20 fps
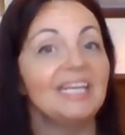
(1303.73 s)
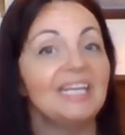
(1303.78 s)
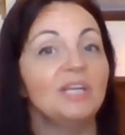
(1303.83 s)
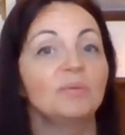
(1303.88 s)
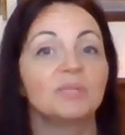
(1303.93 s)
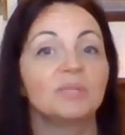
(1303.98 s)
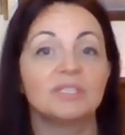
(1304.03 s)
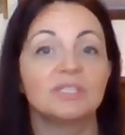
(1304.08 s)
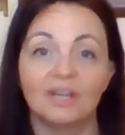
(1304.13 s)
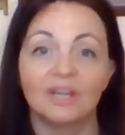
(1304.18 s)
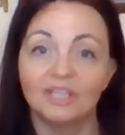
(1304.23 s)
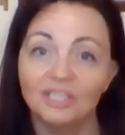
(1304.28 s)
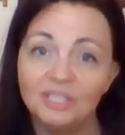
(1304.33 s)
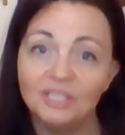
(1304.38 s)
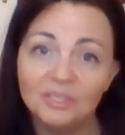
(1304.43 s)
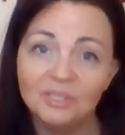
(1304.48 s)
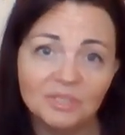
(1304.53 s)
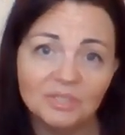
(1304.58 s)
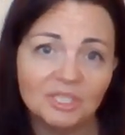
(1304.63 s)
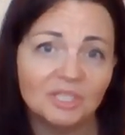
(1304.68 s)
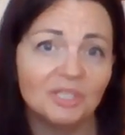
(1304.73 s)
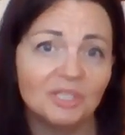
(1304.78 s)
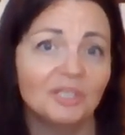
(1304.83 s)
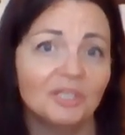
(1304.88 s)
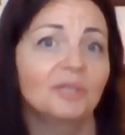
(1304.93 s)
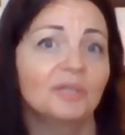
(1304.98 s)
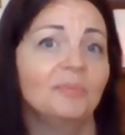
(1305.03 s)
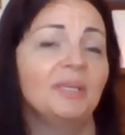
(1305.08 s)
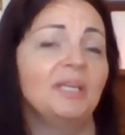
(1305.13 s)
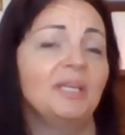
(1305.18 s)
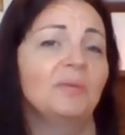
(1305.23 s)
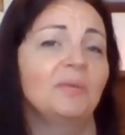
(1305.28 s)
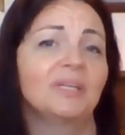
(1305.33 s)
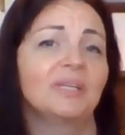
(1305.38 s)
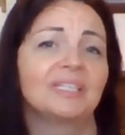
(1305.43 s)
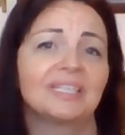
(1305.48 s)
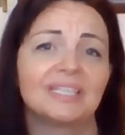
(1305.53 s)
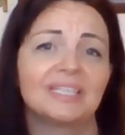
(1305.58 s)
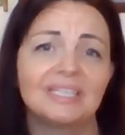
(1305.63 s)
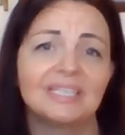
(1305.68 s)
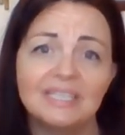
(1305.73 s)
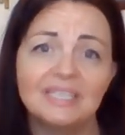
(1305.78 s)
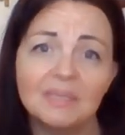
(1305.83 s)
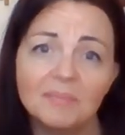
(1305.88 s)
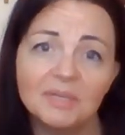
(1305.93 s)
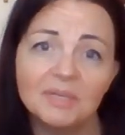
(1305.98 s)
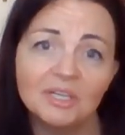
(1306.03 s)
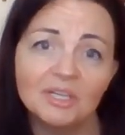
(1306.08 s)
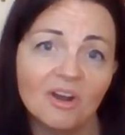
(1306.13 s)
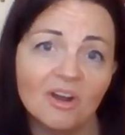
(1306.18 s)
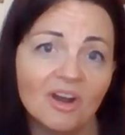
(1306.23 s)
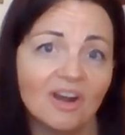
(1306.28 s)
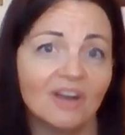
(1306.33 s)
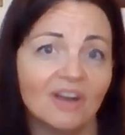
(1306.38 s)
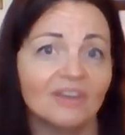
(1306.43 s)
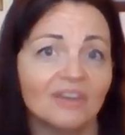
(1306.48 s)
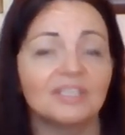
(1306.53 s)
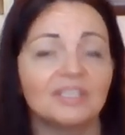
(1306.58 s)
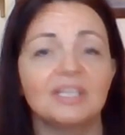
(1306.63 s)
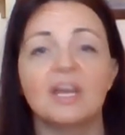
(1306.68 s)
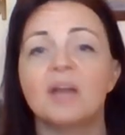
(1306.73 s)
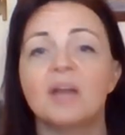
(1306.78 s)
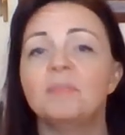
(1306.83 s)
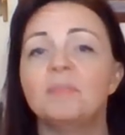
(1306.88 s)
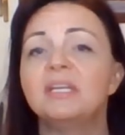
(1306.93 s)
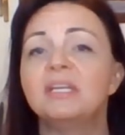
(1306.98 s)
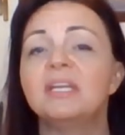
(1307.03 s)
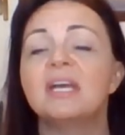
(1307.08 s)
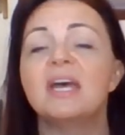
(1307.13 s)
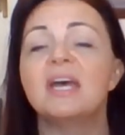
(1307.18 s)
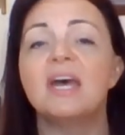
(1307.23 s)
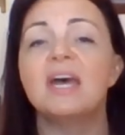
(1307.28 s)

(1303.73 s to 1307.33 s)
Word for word: He was on YouTube, he went to seminars, he, I mean,